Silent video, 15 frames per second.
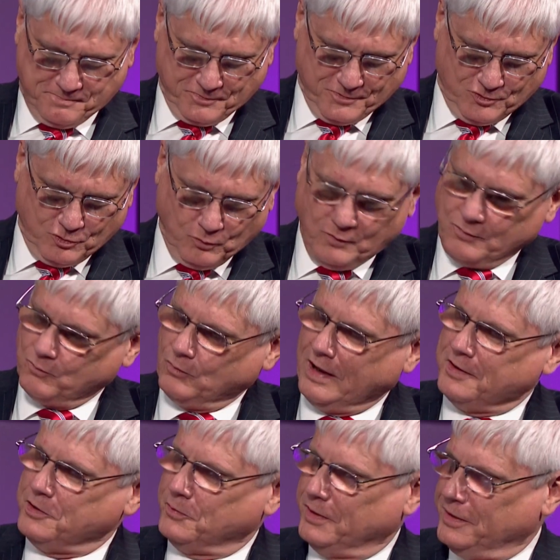So while
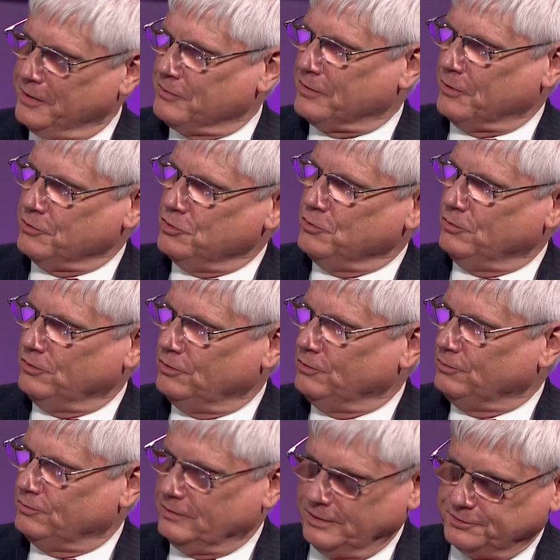you were here, though,
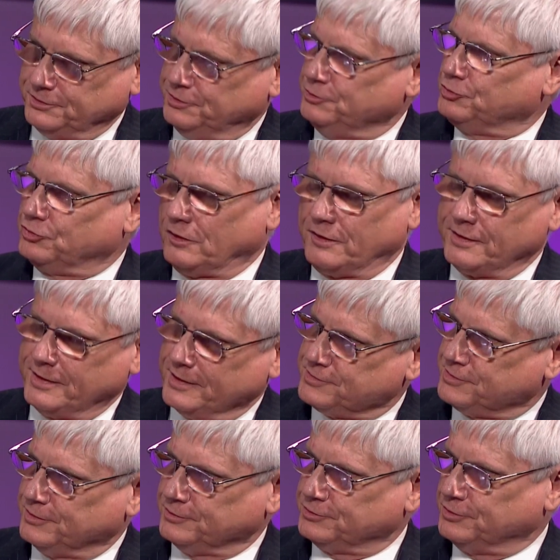like I said, you started as
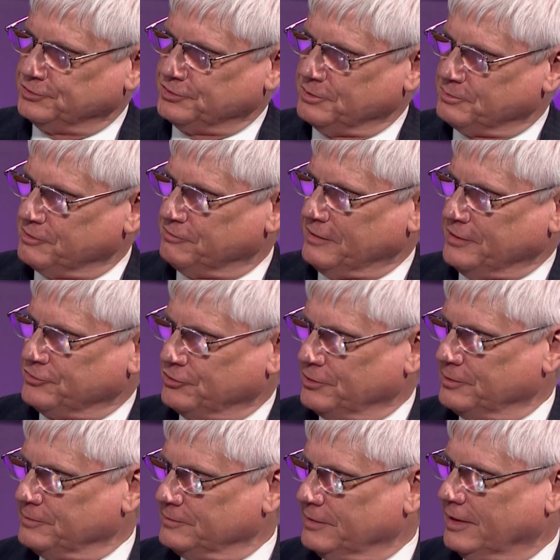an assistant
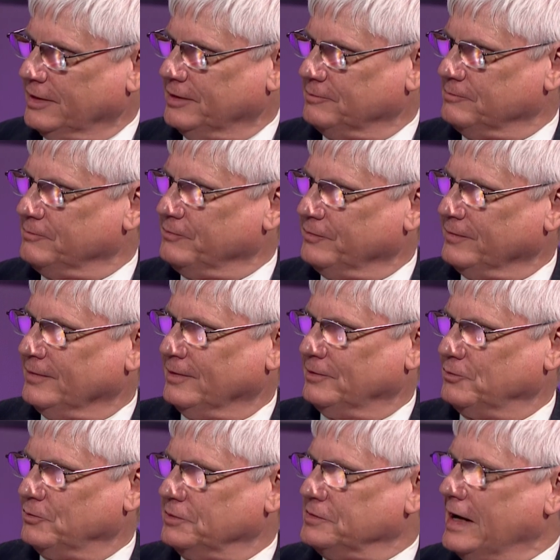professor,
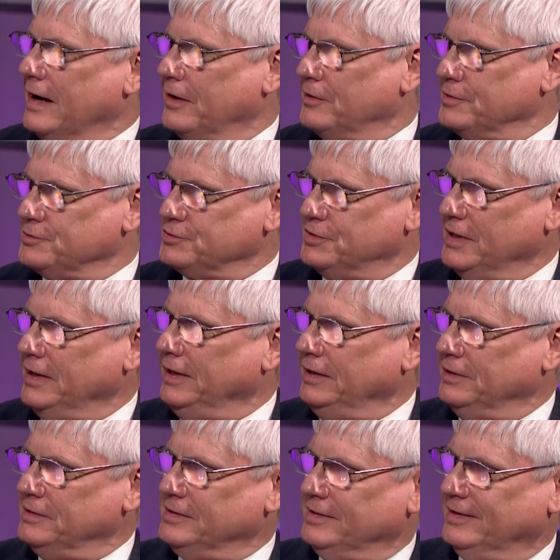retired as
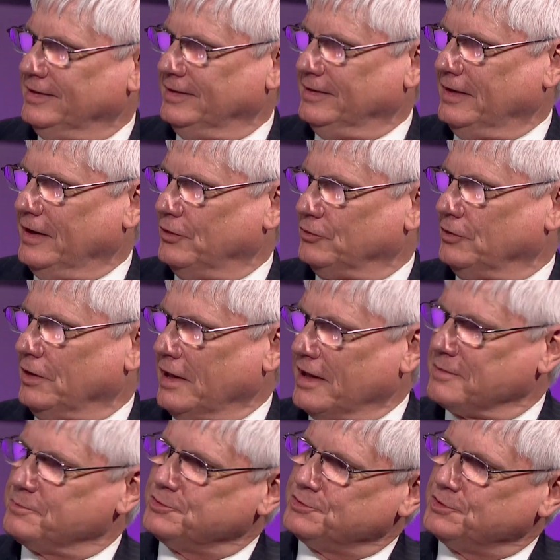dean, held a lot
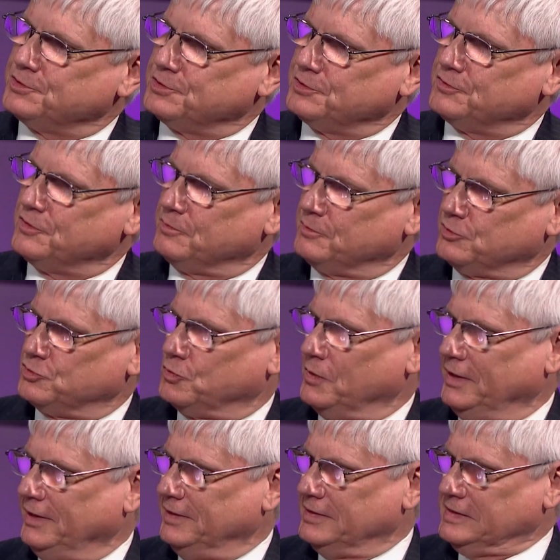of positions in
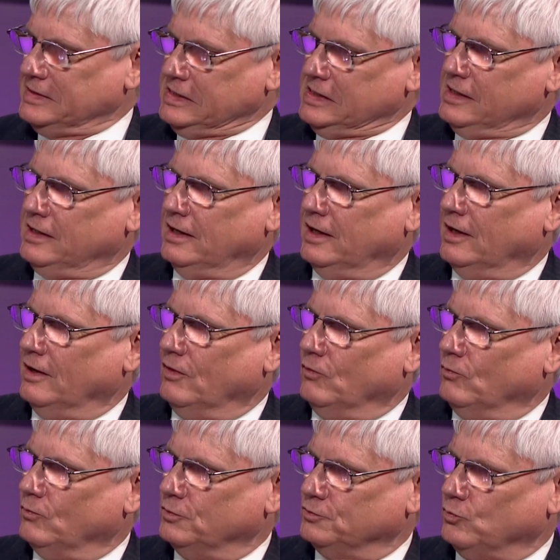between.
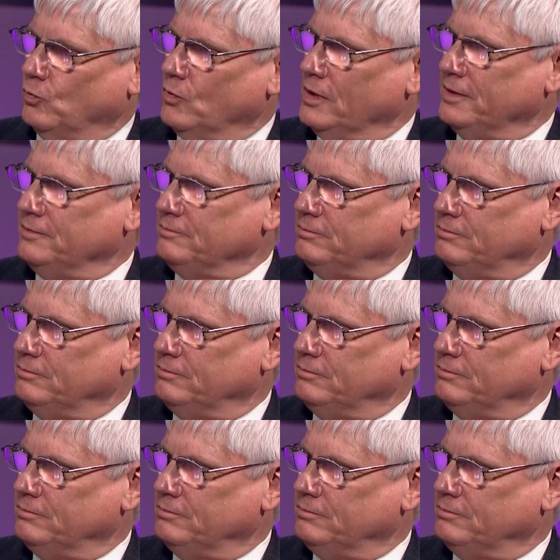Was one